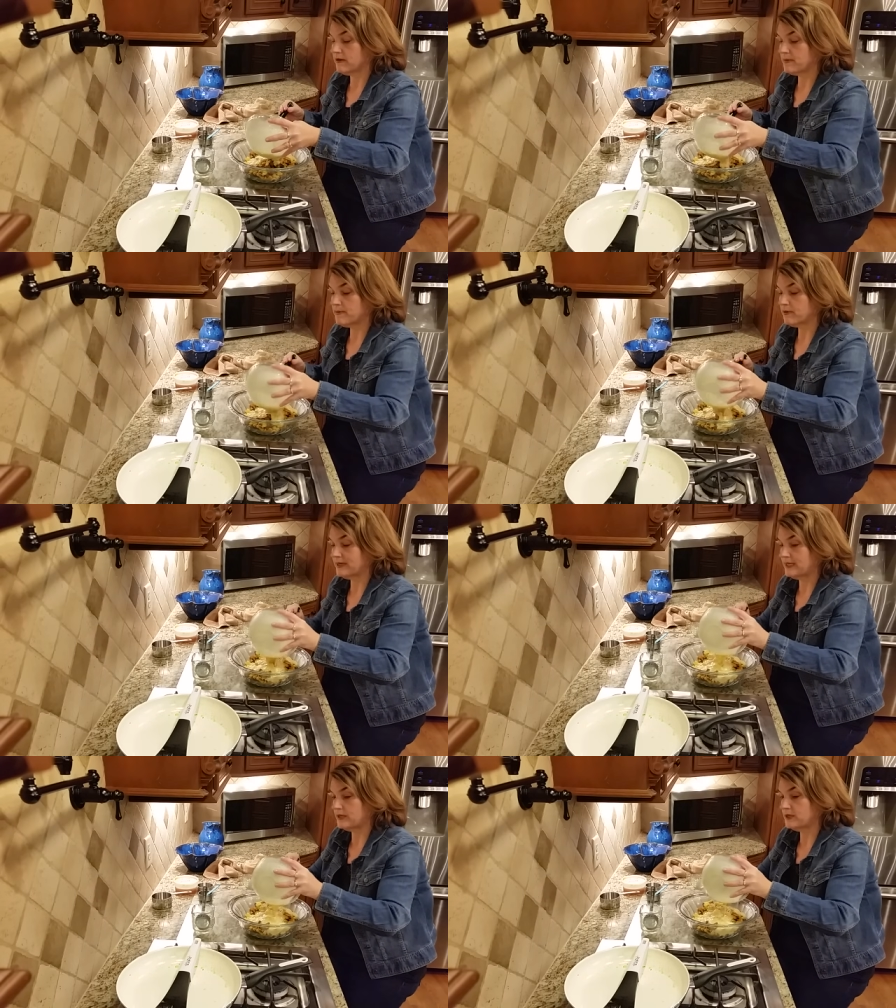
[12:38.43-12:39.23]
Remember
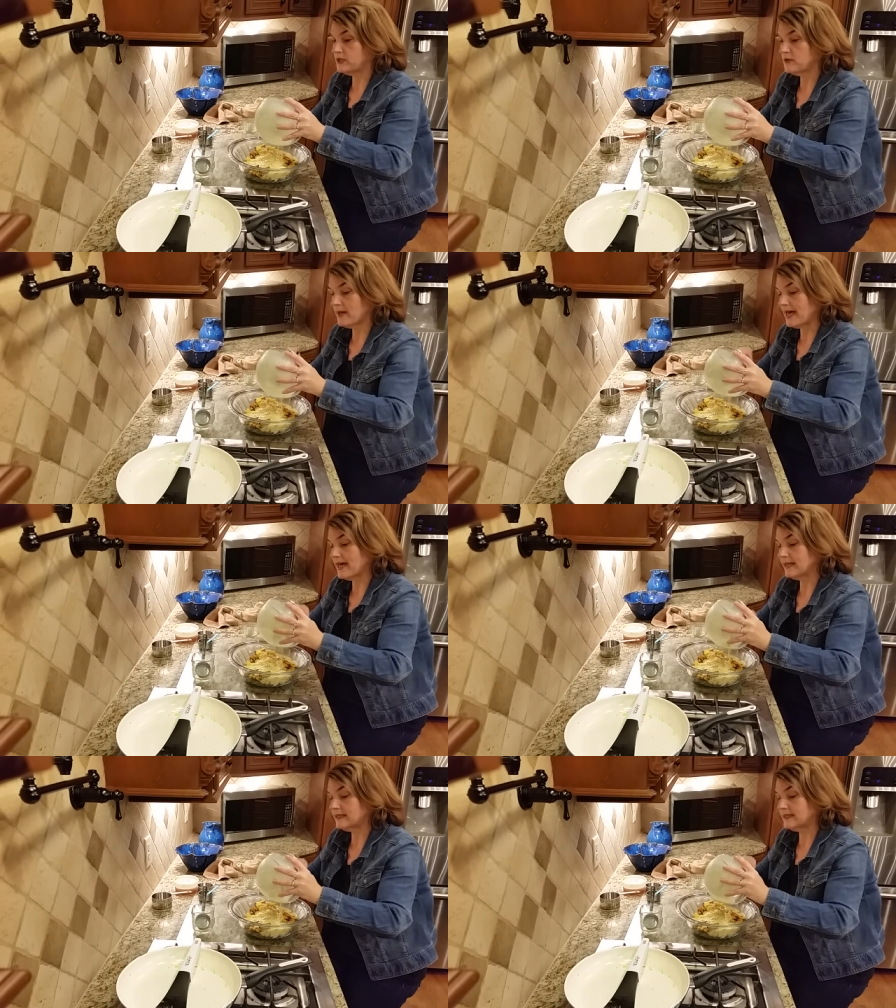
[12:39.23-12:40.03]
we did two
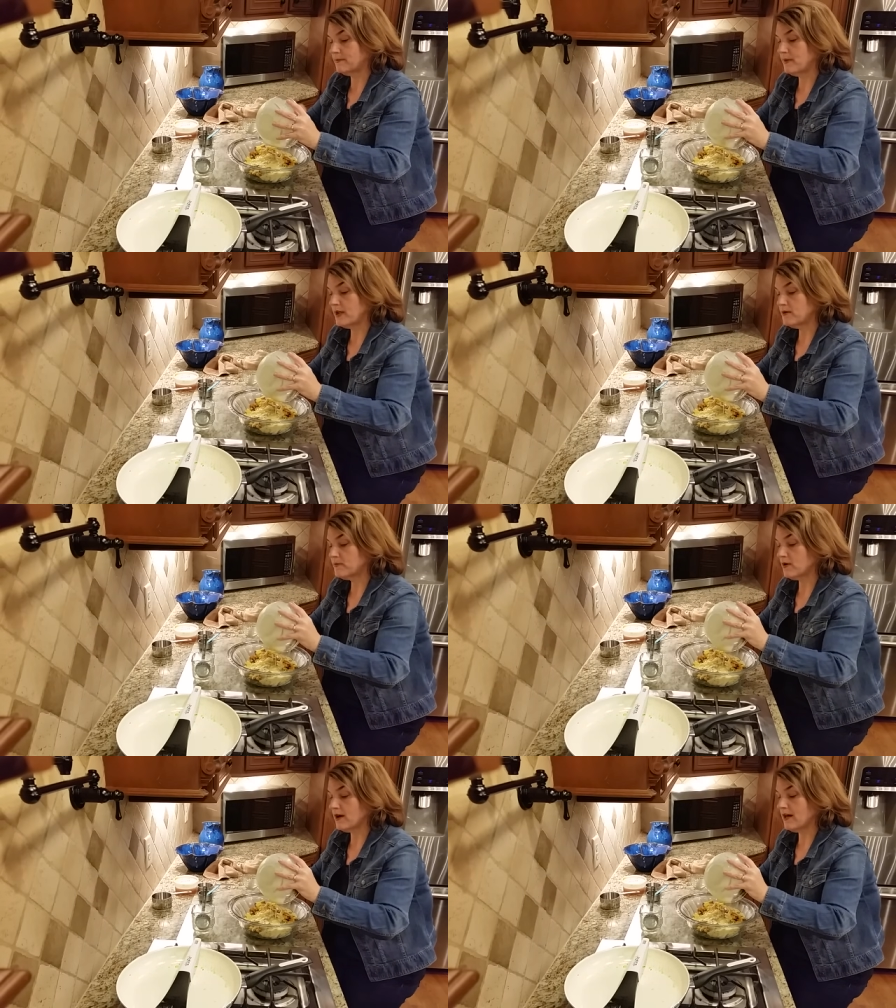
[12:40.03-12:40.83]
eggs, the bone
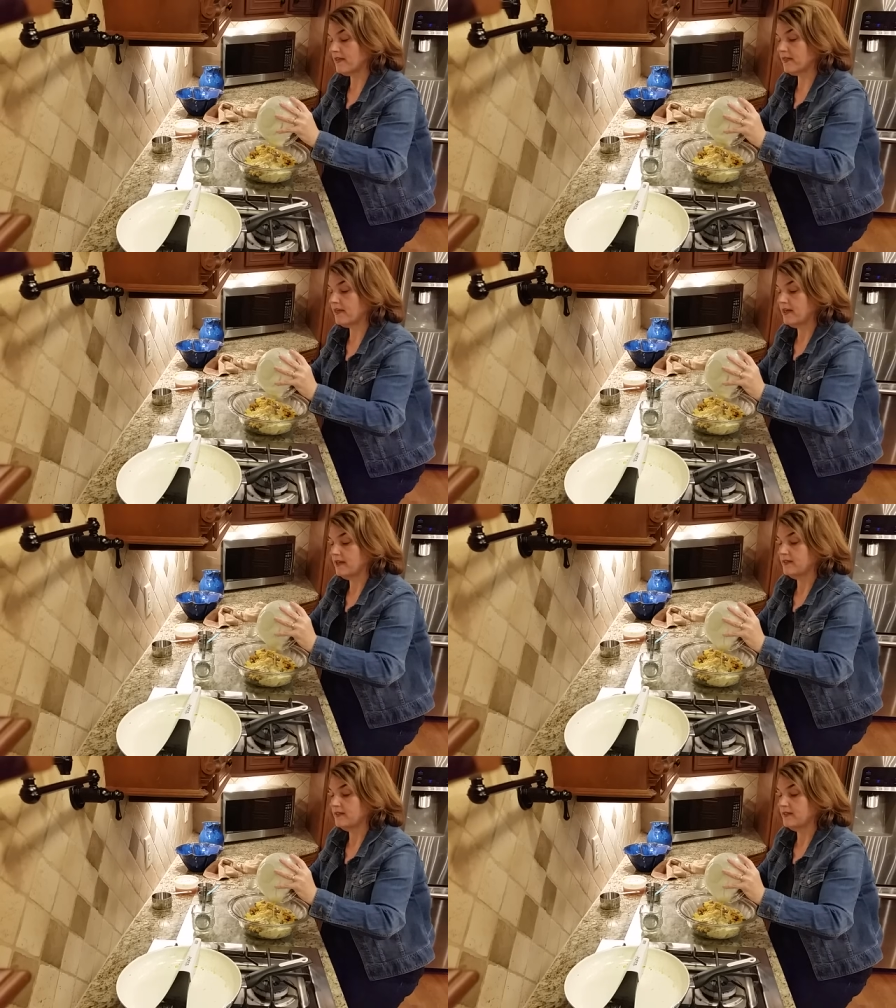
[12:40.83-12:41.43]
broth,